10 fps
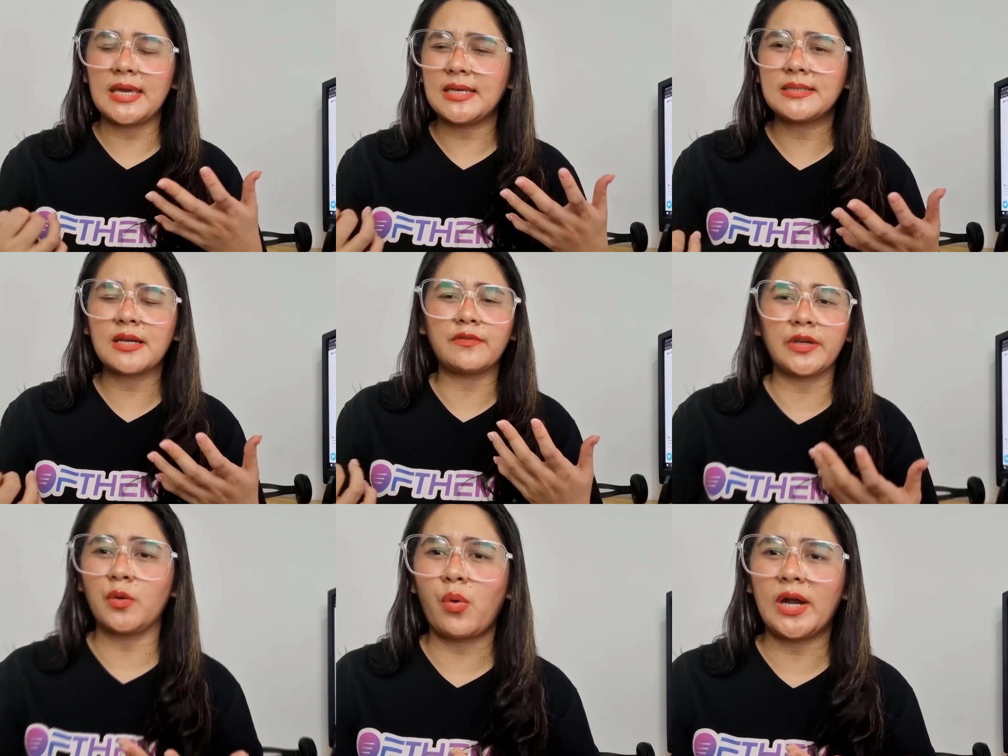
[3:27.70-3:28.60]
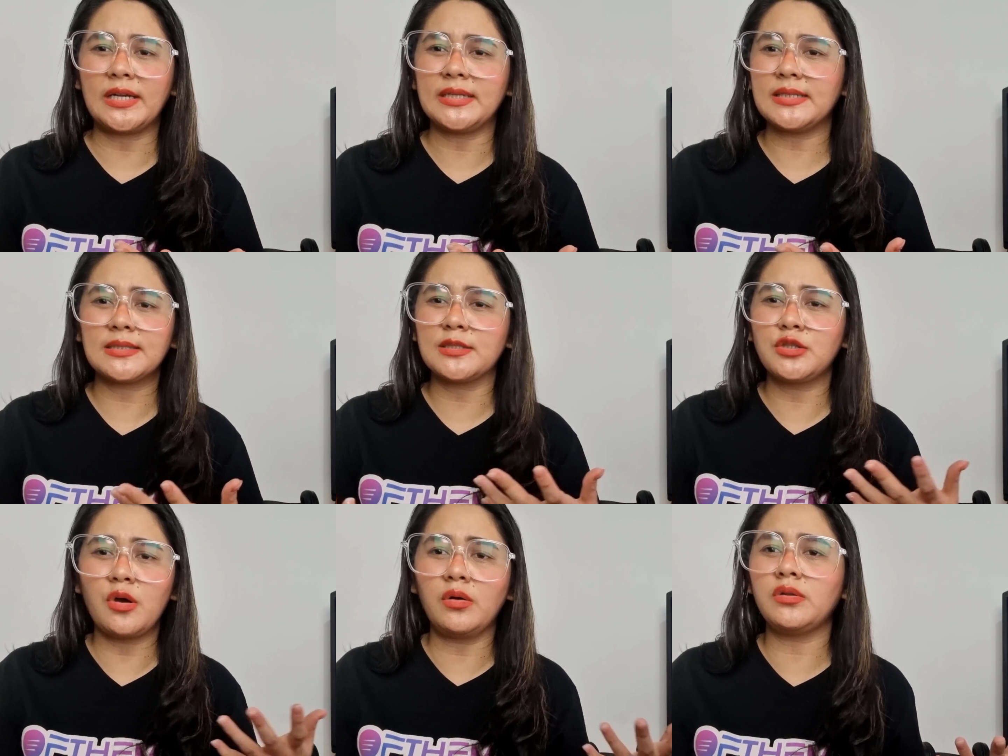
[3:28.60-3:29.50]
is a required. It's
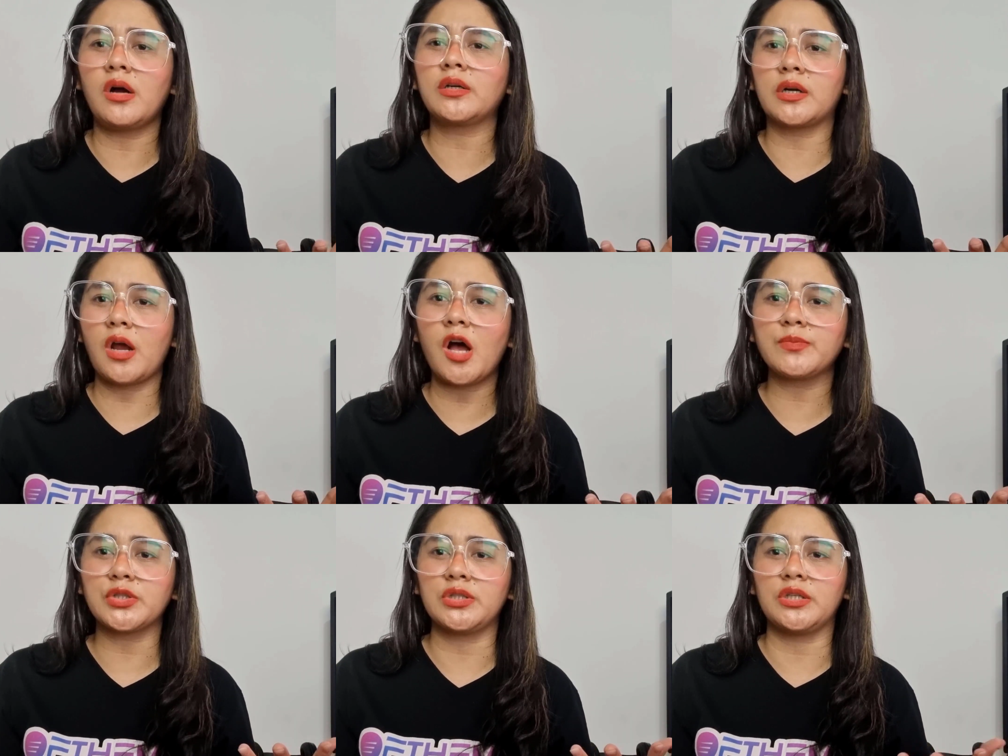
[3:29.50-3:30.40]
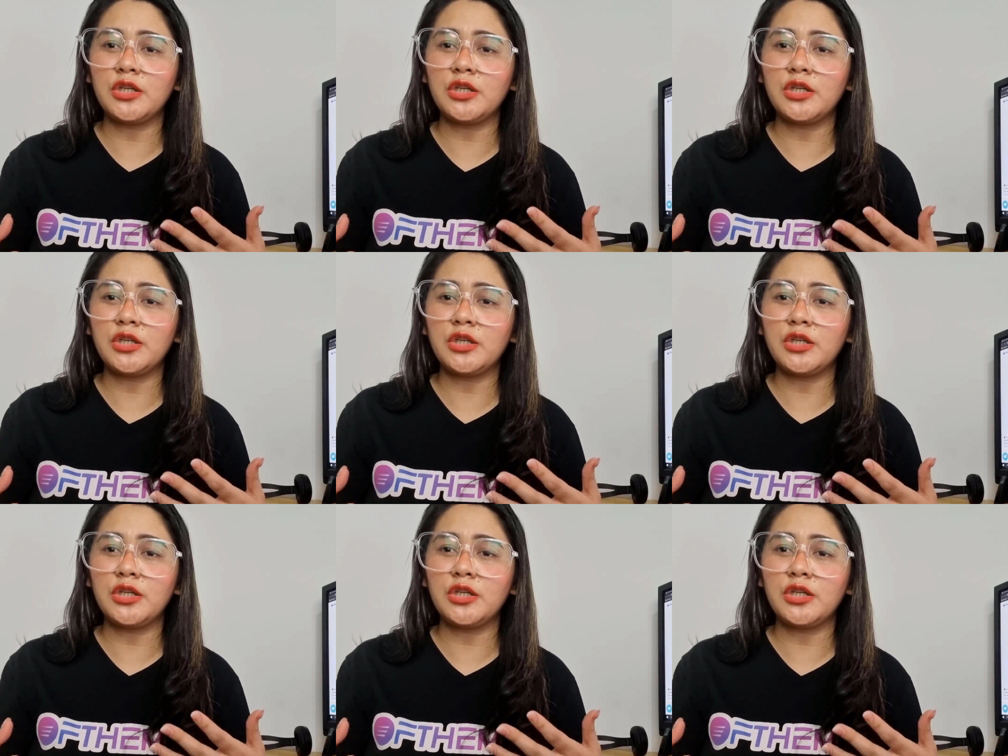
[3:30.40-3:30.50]
no longer optional.